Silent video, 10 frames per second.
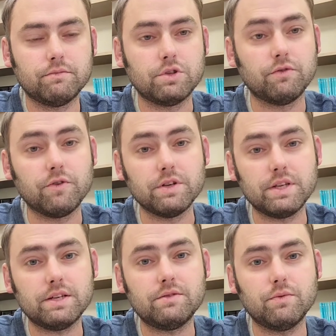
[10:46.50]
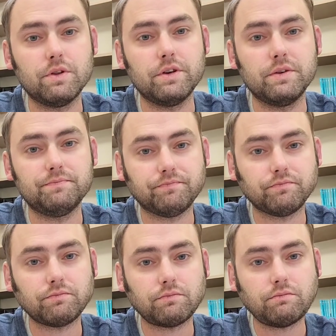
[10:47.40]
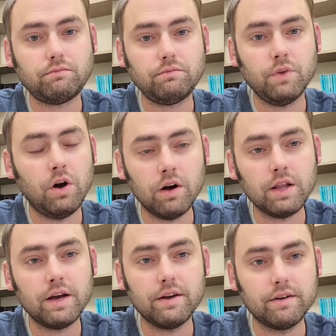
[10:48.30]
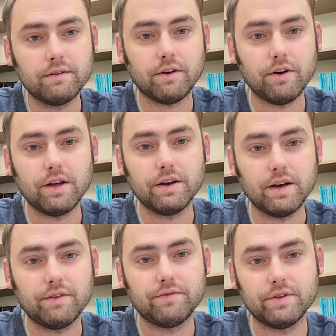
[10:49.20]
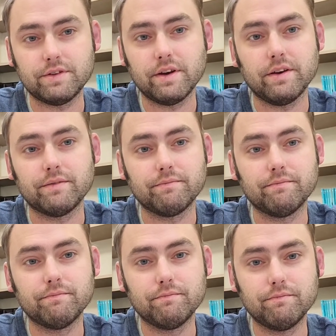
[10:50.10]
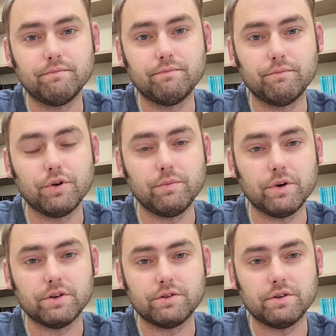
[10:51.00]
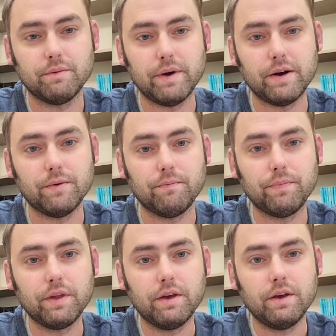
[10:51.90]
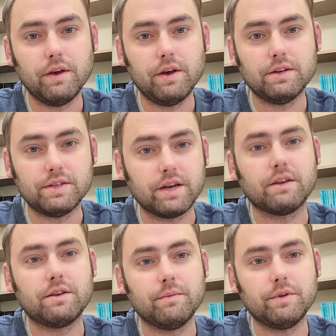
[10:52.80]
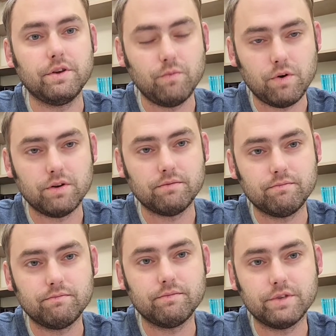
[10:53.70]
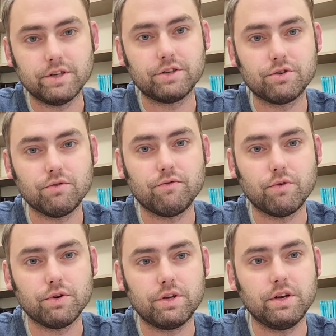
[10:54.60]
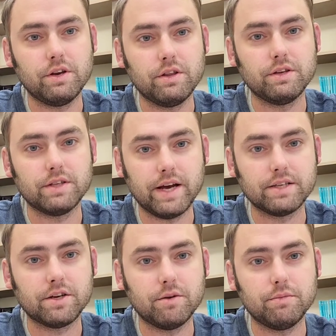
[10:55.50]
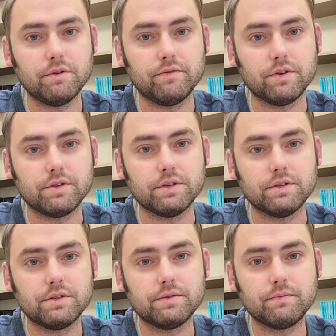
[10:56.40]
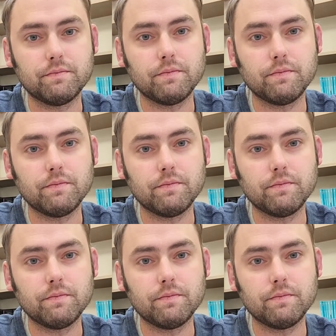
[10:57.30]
So friend, that's really all I have to say, pretty much, about 2 Timothy 1, 6 through 14 in these last couple of verses.